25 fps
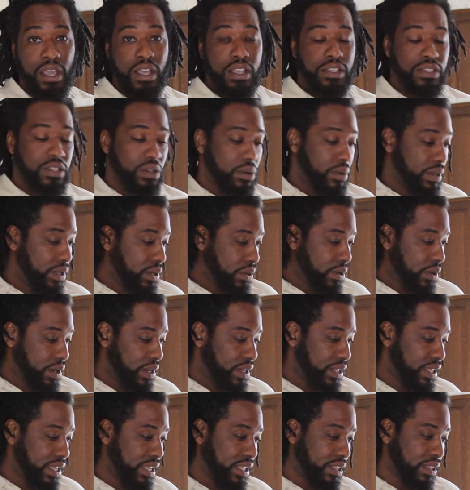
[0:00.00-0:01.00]
So in order
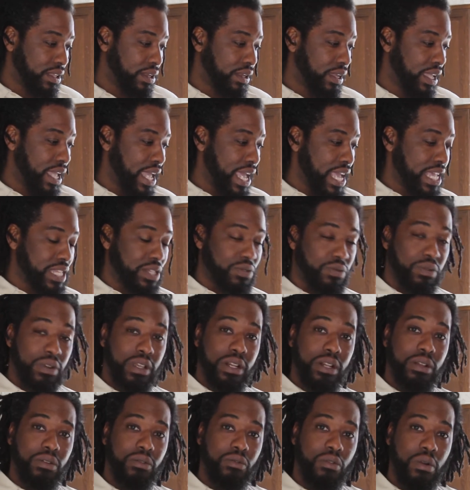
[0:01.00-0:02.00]
to get the gas
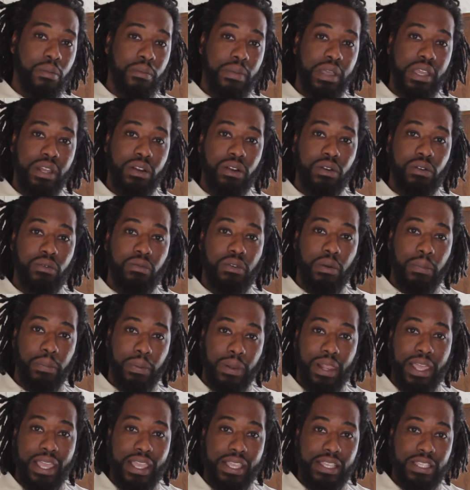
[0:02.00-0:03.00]
meter
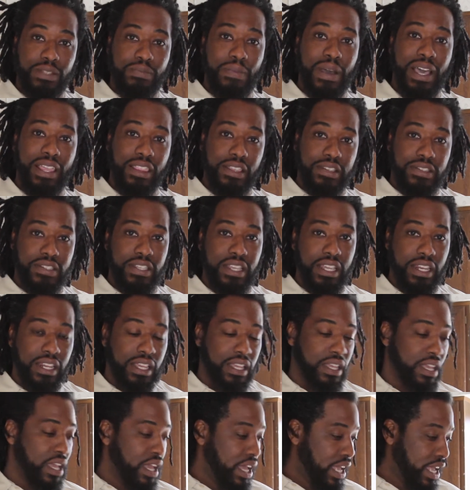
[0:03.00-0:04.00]
replaced by the
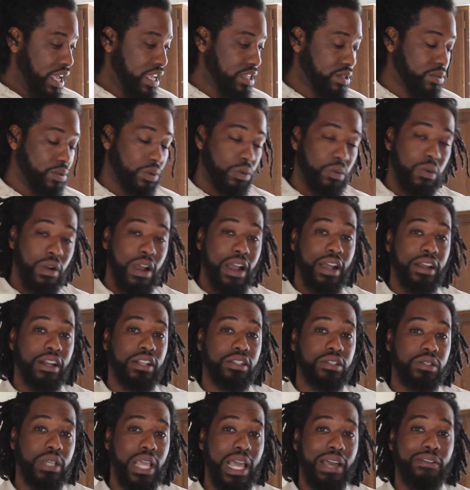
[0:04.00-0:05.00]
city, it's required
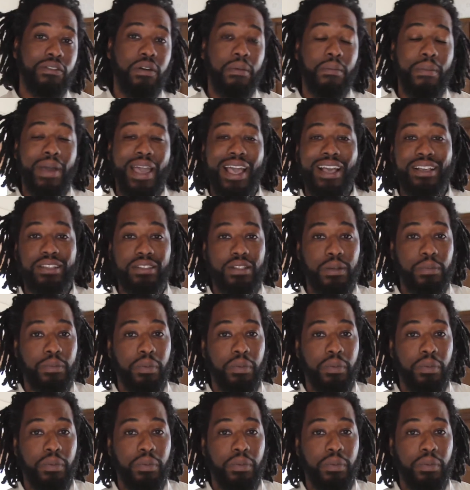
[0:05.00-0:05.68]
that you have a master